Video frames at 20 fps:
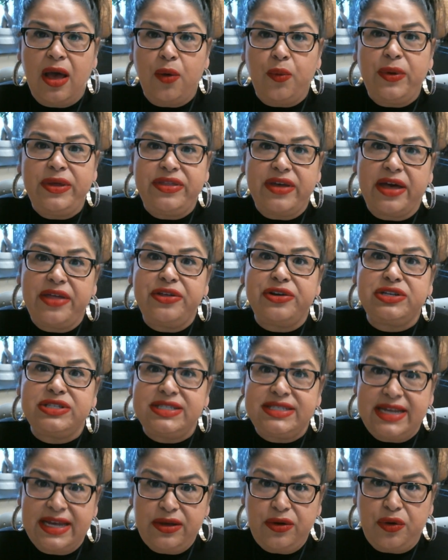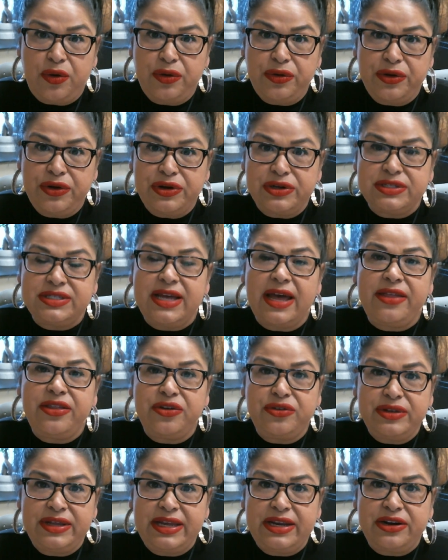with other stakeholders,
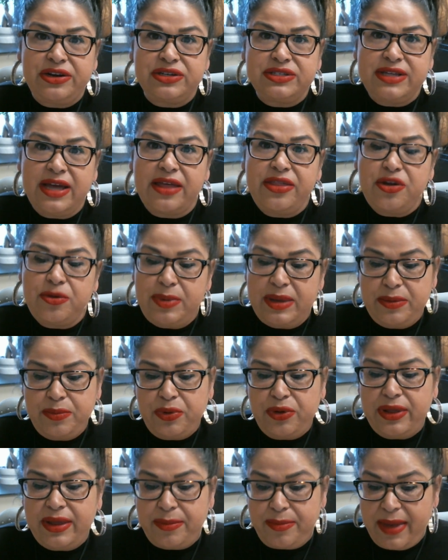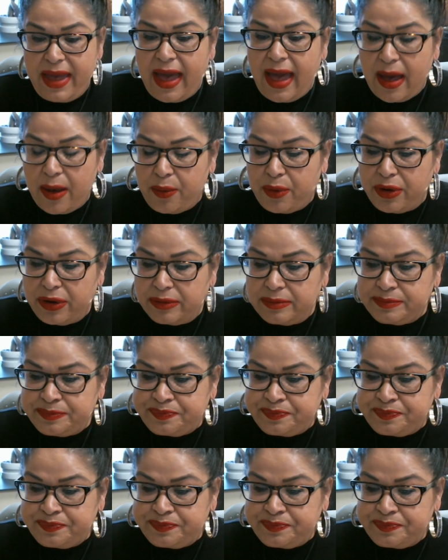other leaders, other people in power.